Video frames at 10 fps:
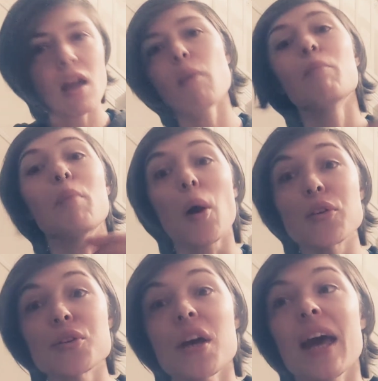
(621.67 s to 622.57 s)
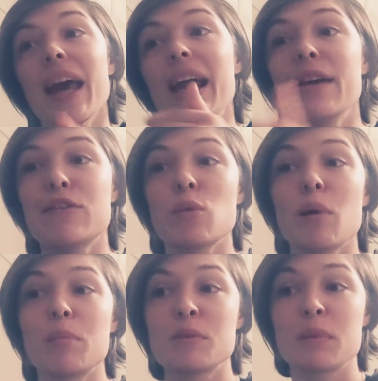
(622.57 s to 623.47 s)
But if your
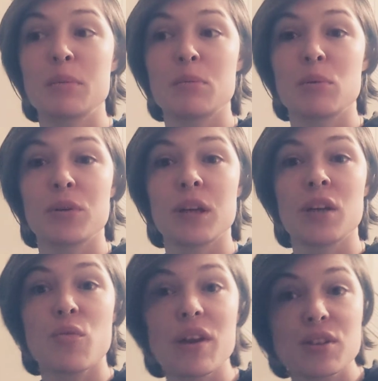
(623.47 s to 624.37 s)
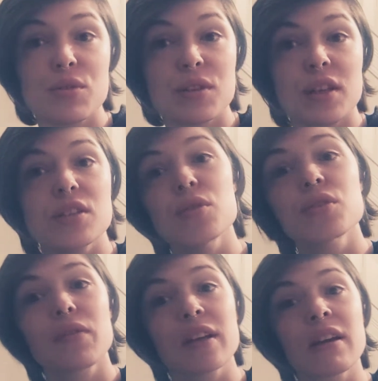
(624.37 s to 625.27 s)
pup has been born in a rescue centre or something